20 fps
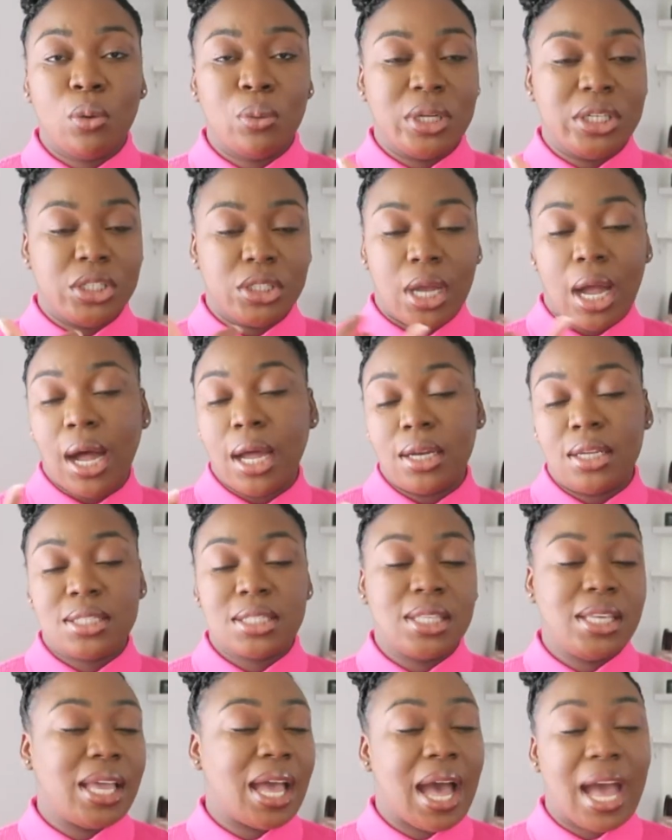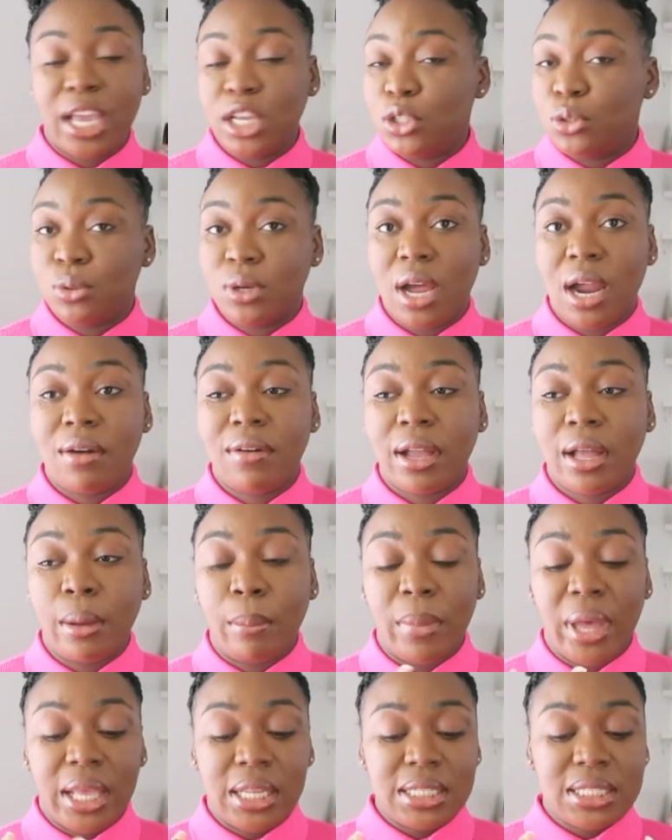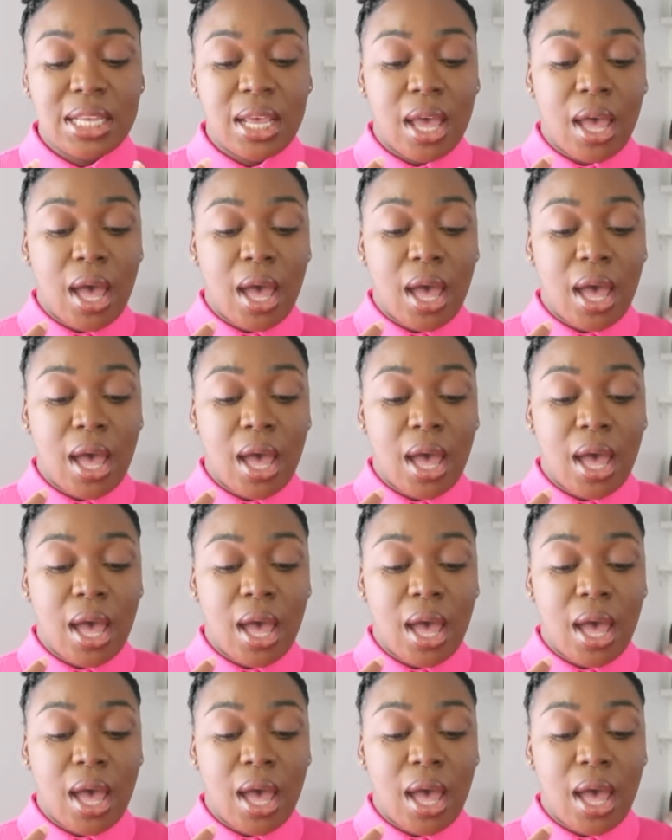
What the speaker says: which honestly I do not recommend.